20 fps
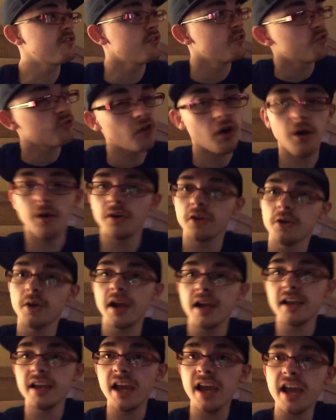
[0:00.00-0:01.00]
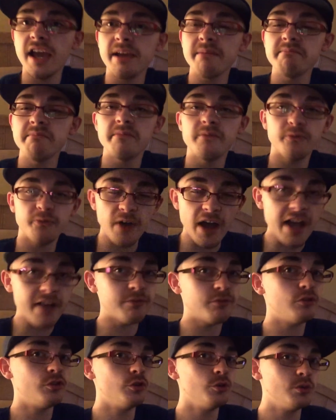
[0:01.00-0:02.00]
Saw a great game.
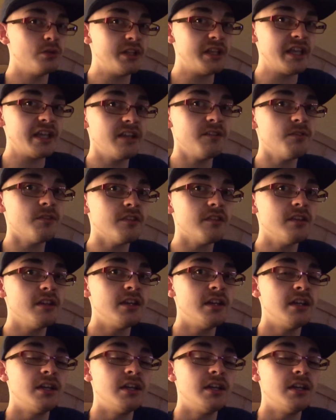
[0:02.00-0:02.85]
5-2 Leafs.